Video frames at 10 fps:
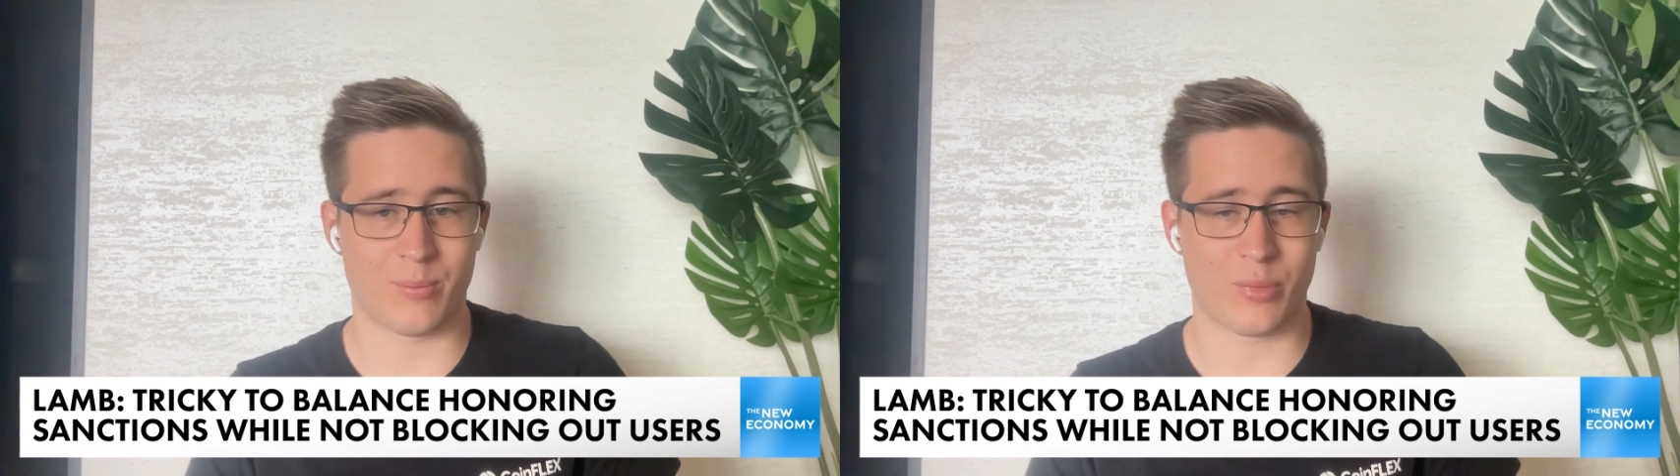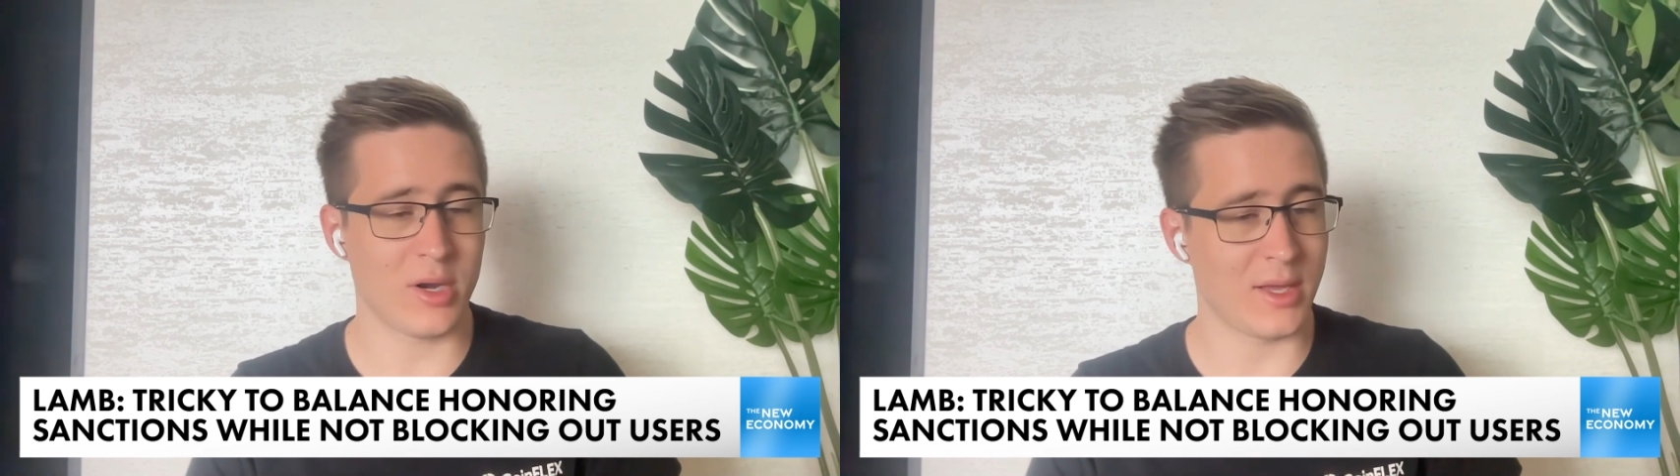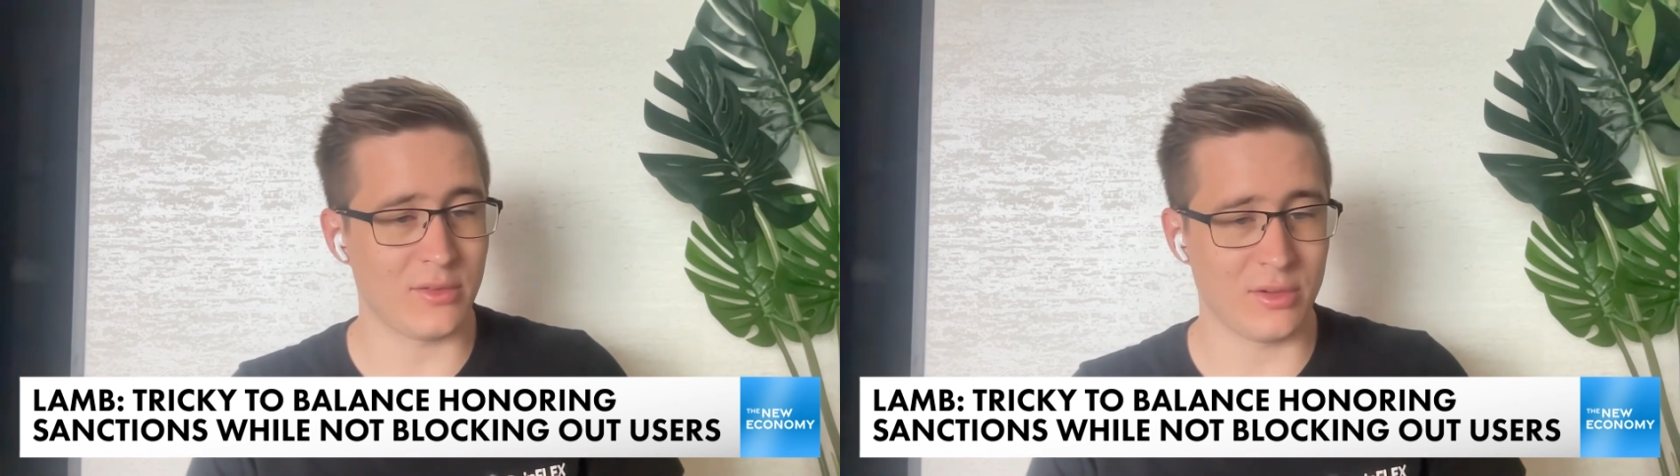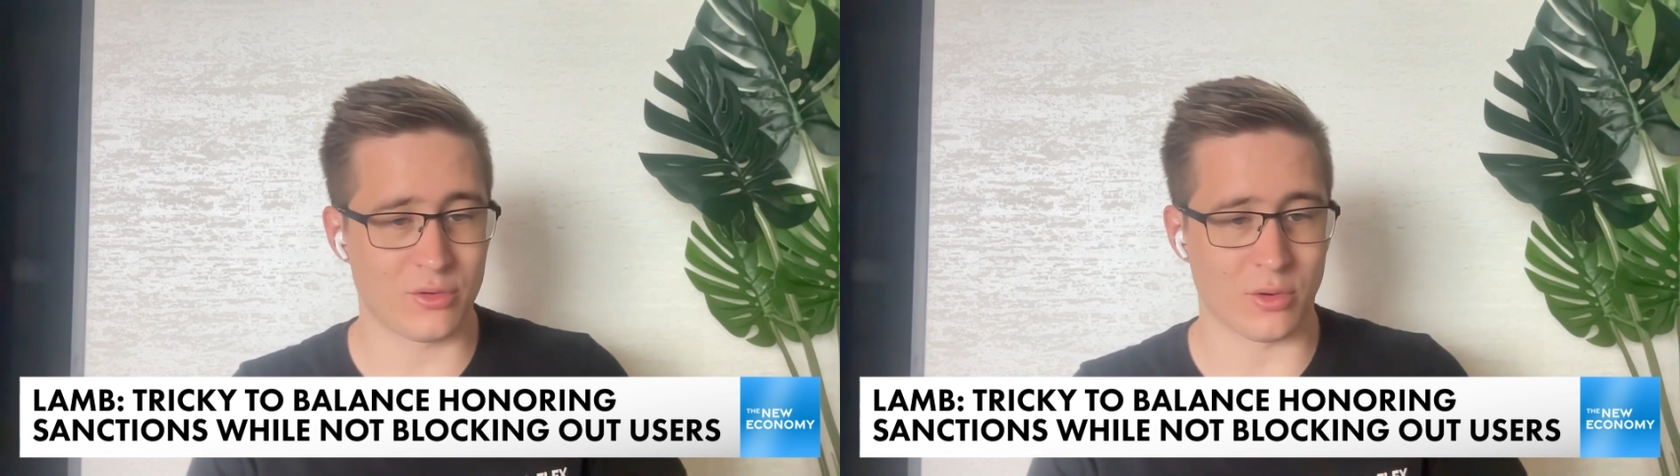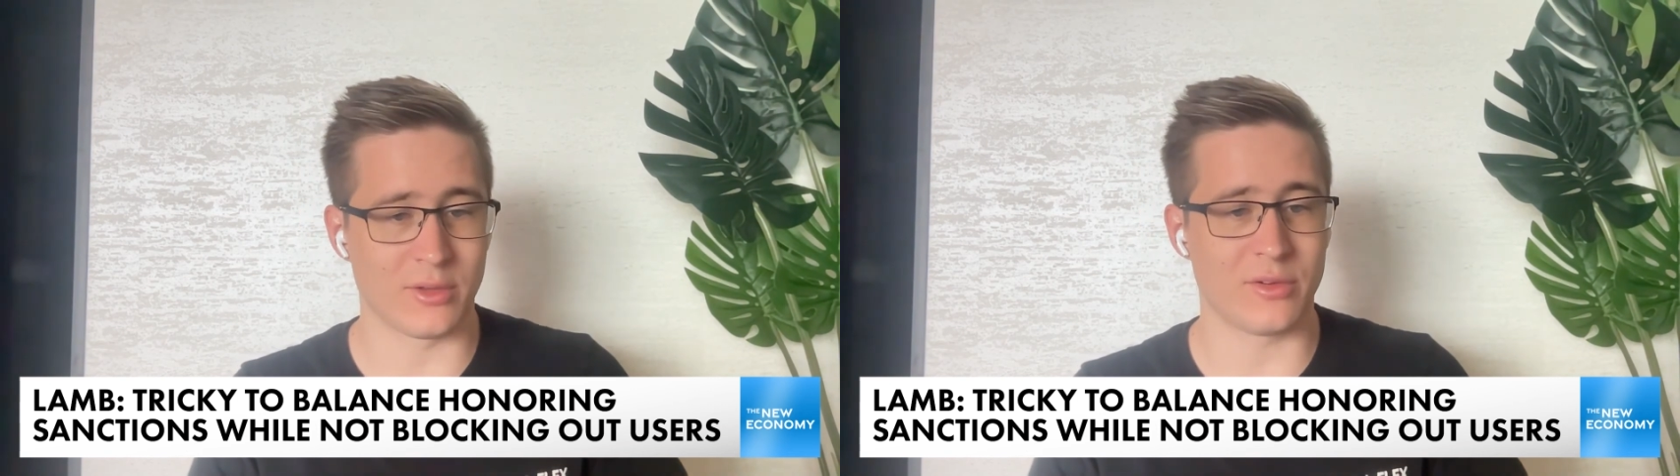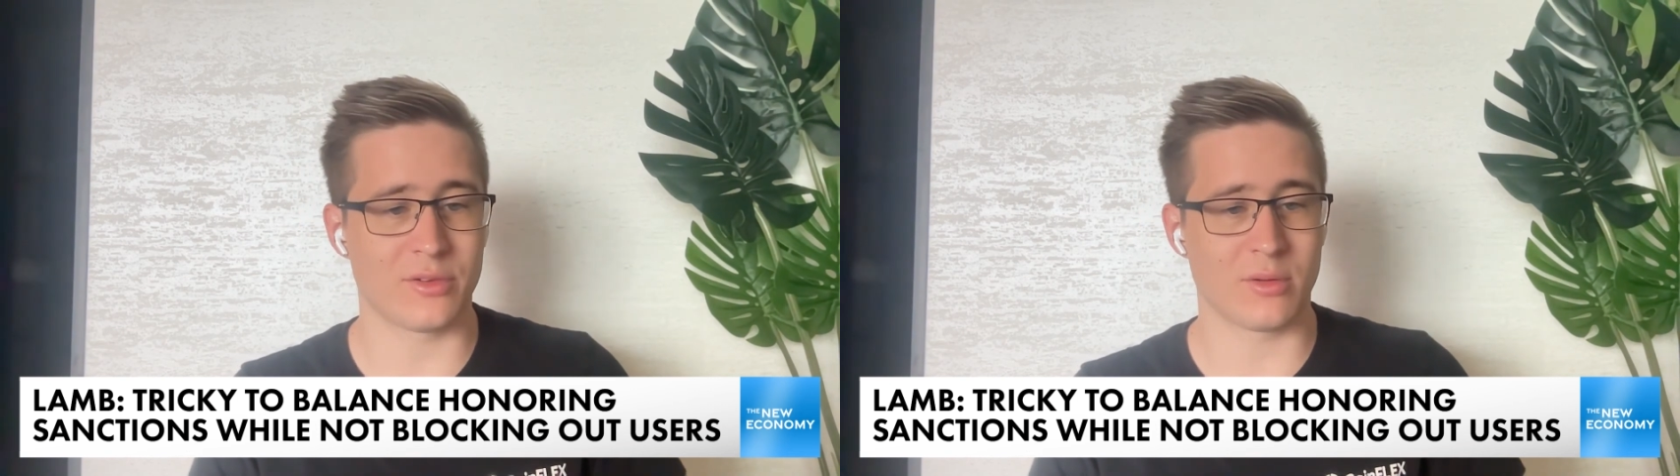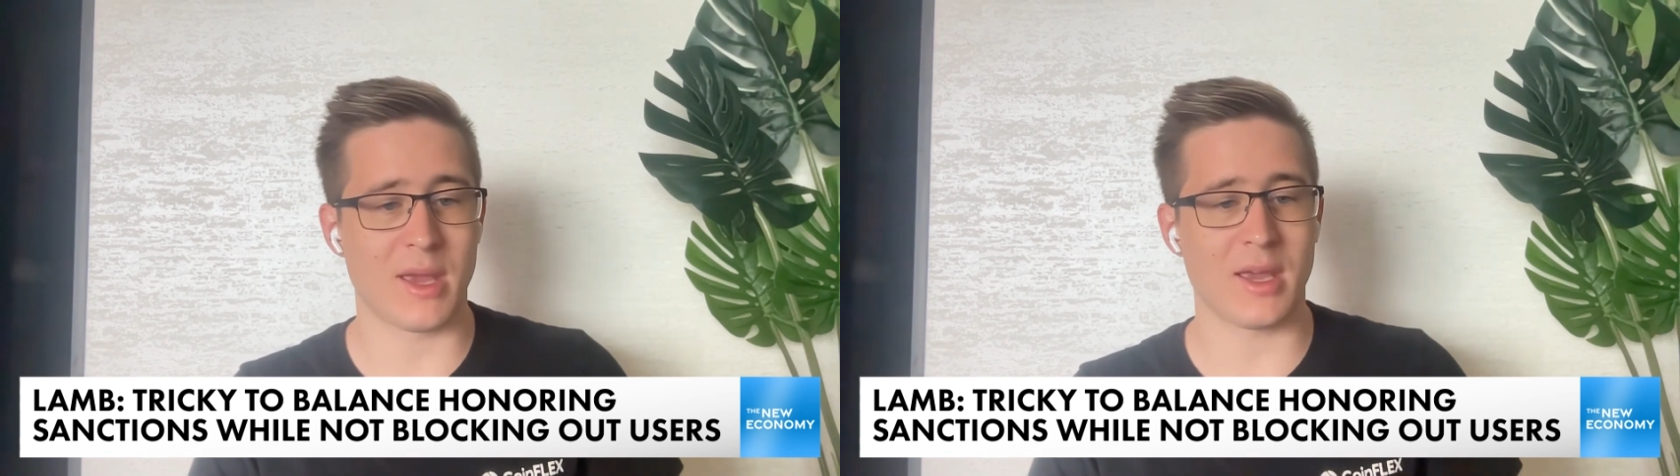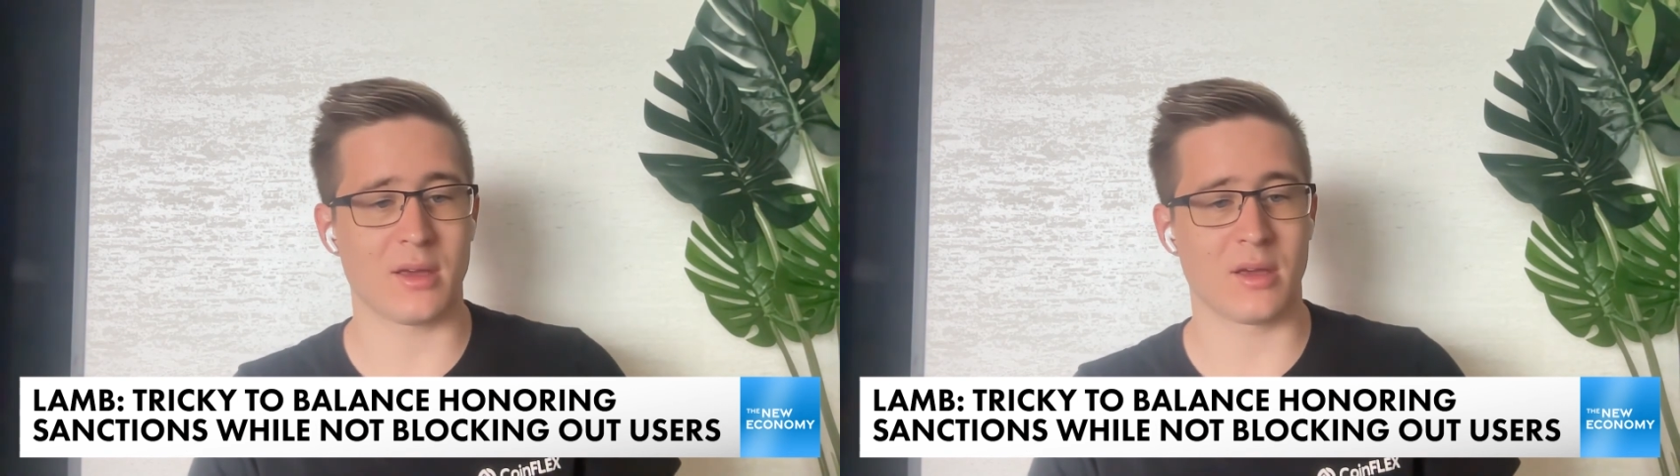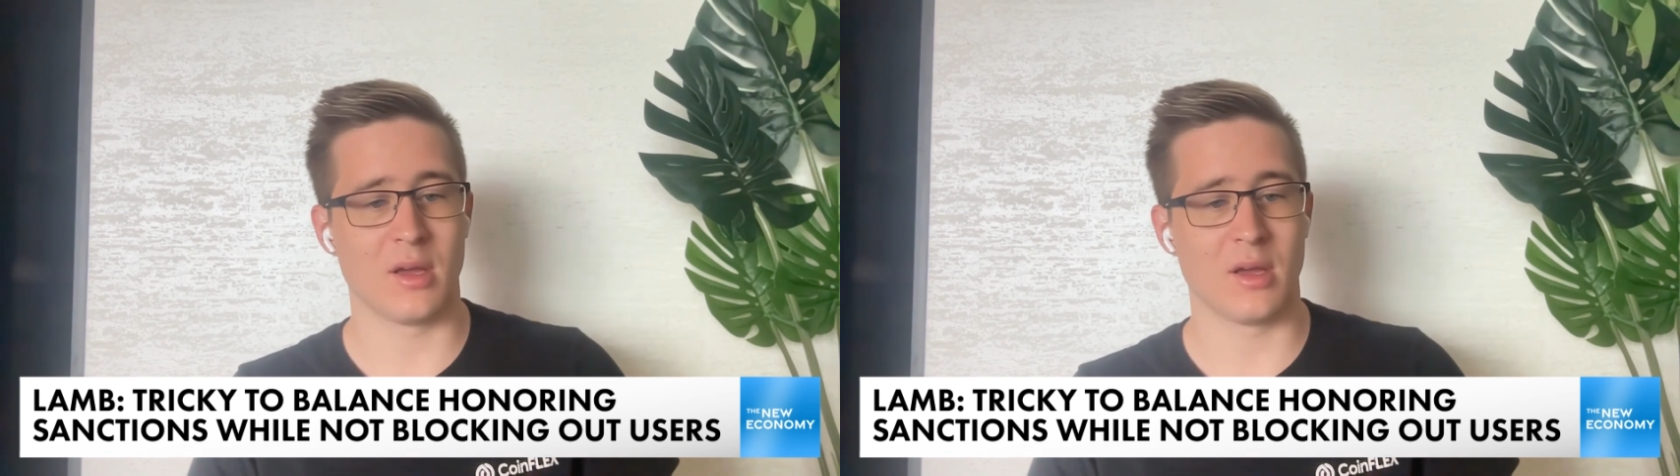pretty easy choices to make,